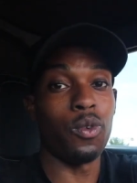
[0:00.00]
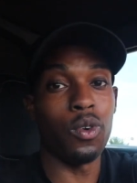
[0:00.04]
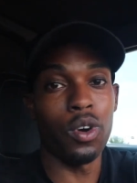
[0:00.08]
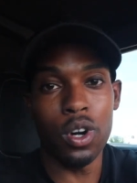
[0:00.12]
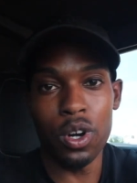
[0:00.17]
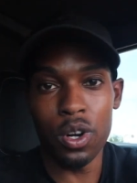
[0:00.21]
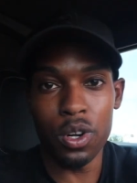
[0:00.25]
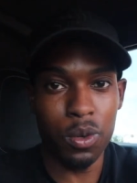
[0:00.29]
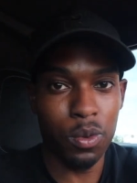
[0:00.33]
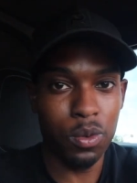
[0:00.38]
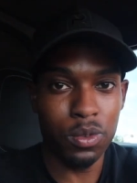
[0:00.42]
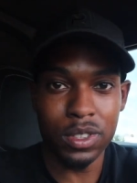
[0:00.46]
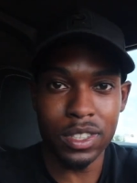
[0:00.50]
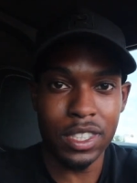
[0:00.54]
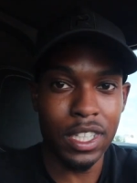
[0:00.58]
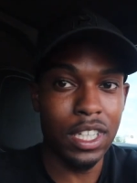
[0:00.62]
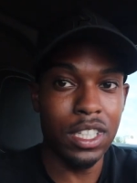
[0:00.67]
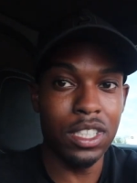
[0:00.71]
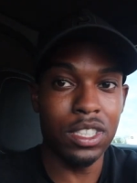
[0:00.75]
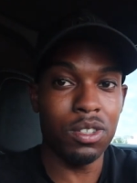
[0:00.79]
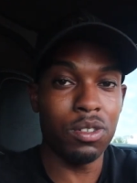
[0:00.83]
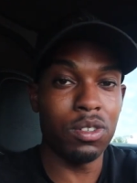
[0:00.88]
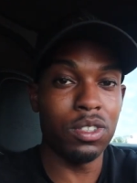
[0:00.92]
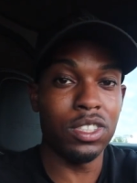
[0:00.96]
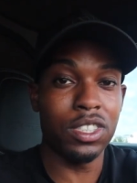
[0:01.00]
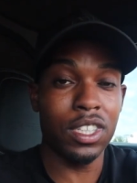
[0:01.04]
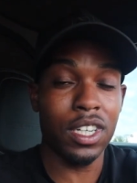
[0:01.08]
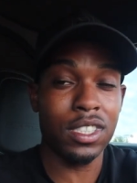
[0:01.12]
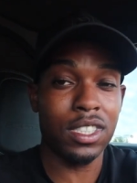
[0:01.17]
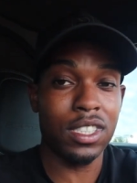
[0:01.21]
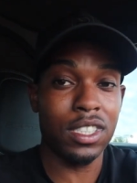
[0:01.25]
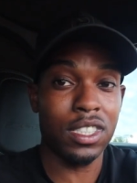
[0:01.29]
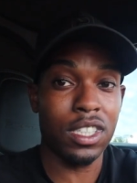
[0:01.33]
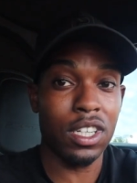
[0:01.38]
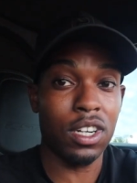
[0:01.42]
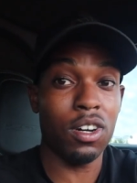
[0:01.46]
or didn't do it
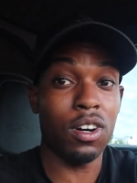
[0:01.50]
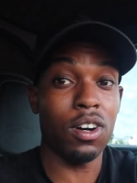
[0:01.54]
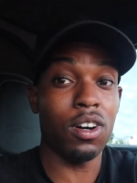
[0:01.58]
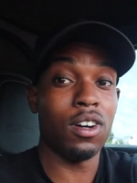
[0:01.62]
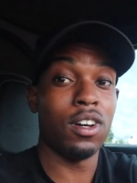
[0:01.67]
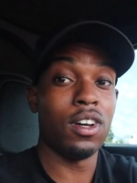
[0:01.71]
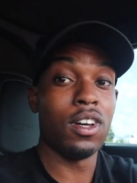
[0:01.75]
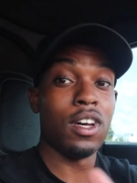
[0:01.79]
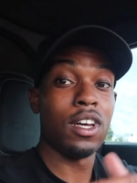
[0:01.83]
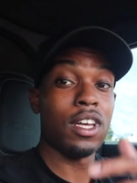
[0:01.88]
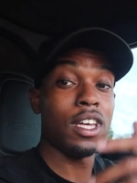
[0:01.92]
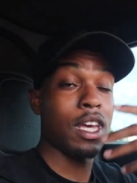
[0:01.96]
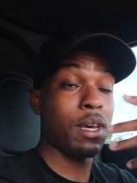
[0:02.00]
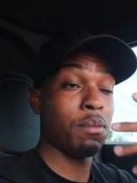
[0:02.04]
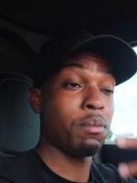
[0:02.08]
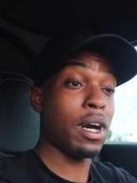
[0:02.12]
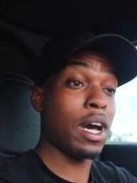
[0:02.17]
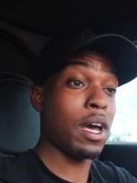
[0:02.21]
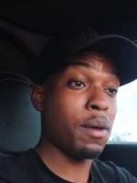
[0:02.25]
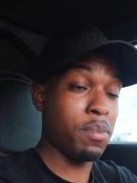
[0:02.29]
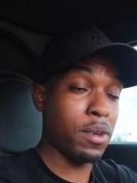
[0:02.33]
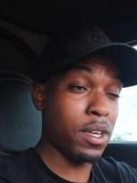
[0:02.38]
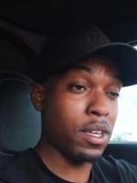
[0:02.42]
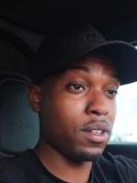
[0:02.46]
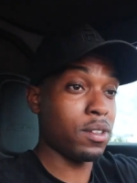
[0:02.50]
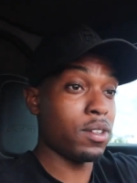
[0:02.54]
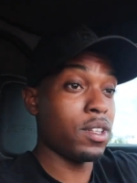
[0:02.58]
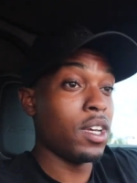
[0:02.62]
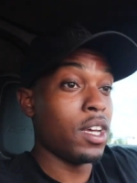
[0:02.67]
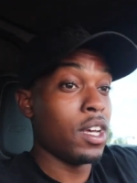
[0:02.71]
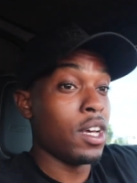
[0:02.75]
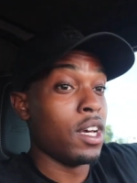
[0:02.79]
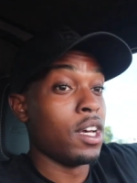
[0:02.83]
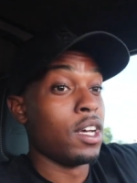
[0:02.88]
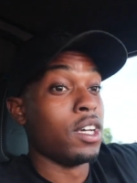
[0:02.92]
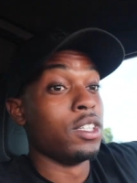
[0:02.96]
justice at all, in my opinion.
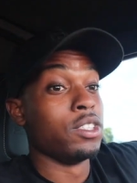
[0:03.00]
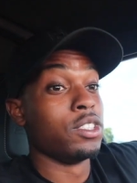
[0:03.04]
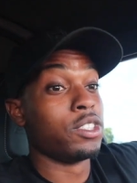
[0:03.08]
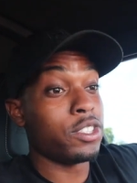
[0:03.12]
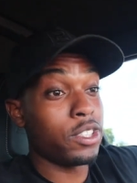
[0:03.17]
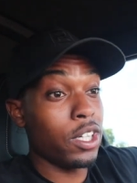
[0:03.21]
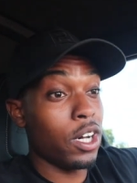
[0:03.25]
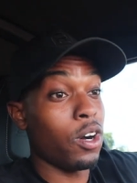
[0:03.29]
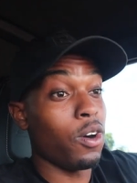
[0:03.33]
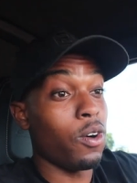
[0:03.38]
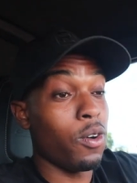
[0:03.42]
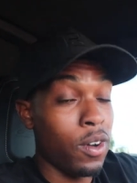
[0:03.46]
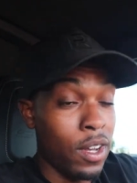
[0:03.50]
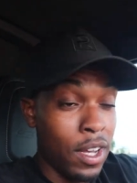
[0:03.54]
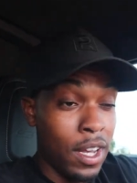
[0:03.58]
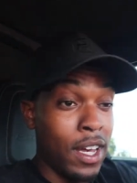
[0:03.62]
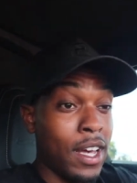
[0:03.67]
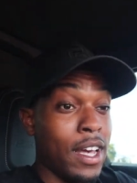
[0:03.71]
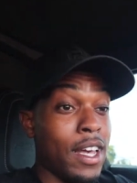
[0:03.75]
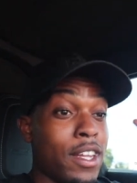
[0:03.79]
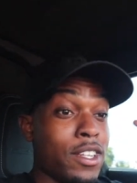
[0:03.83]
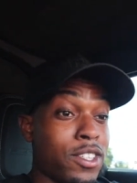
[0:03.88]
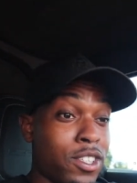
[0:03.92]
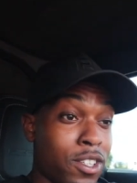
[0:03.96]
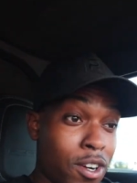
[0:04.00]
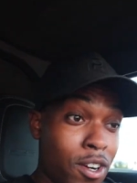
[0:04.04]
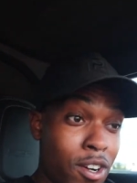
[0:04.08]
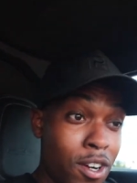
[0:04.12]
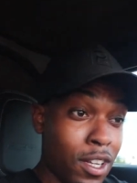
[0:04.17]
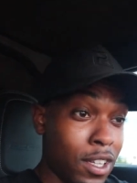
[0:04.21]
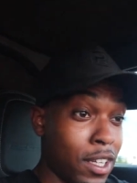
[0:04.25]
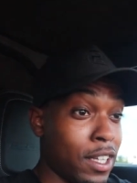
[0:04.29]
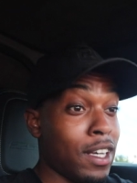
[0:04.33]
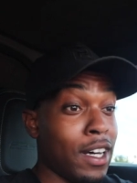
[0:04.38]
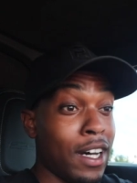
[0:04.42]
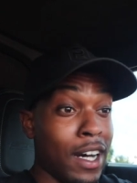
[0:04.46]
So it is
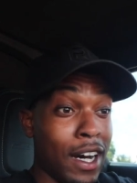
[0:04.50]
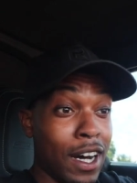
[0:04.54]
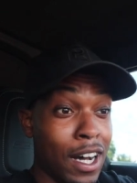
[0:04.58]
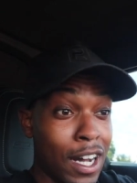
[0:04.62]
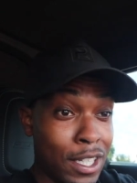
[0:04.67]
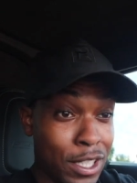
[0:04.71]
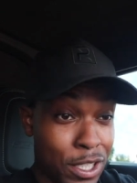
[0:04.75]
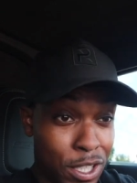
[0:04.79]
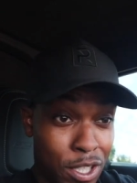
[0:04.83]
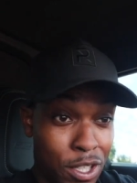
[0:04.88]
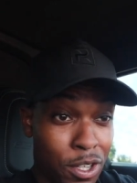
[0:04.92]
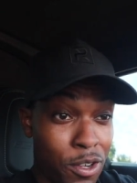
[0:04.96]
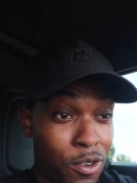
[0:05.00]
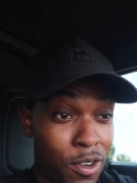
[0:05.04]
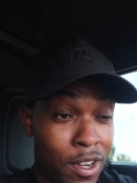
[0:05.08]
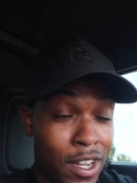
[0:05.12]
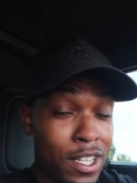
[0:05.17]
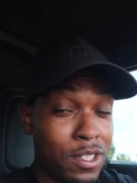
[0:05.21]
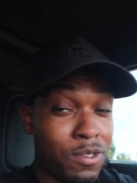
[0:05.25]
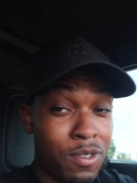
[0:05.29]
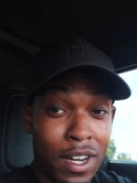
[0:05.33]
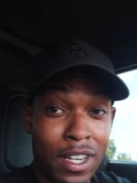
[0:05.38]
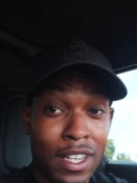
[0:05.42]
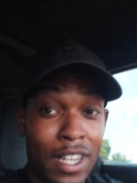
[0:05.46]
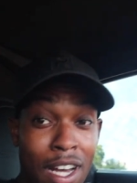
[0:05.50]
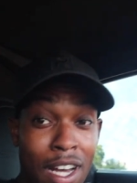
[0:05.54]
currently 100 degrees right